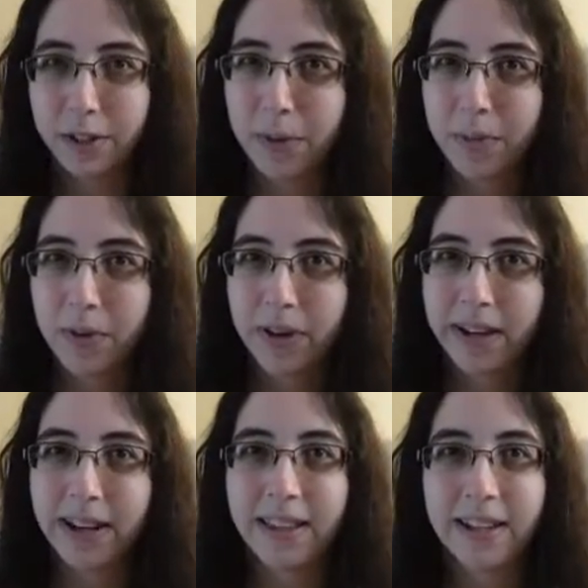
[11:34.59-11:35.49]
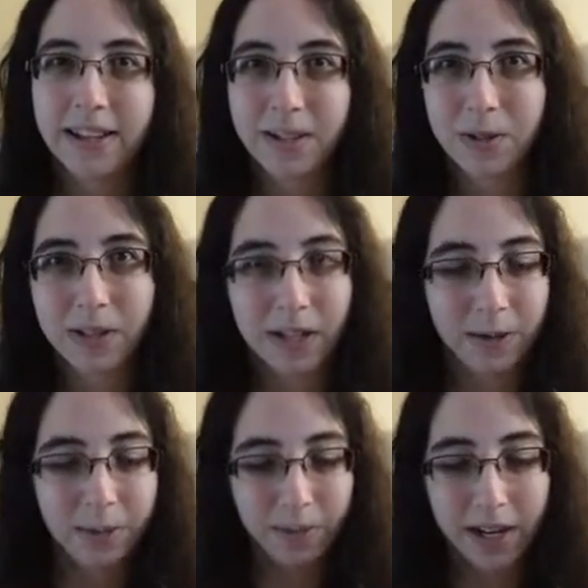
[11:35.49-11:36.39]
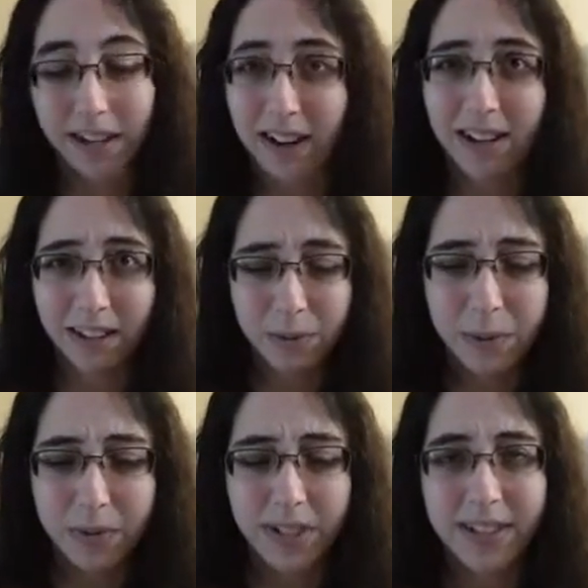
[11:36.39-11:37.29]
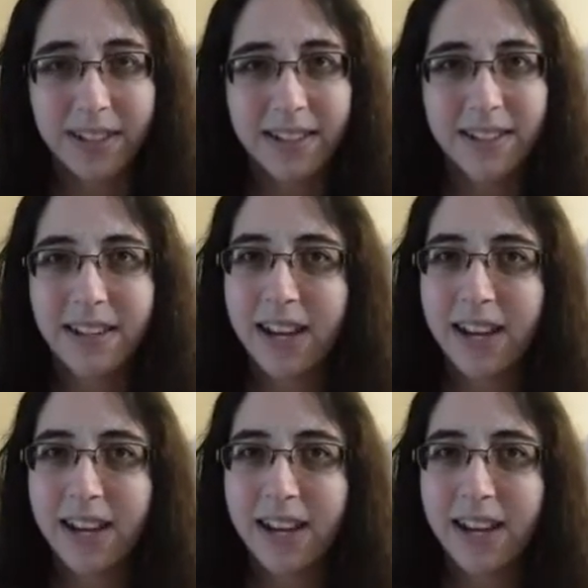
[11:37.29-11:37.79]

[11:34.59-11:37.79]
a little bit more. And then high school I got a little bit more serious.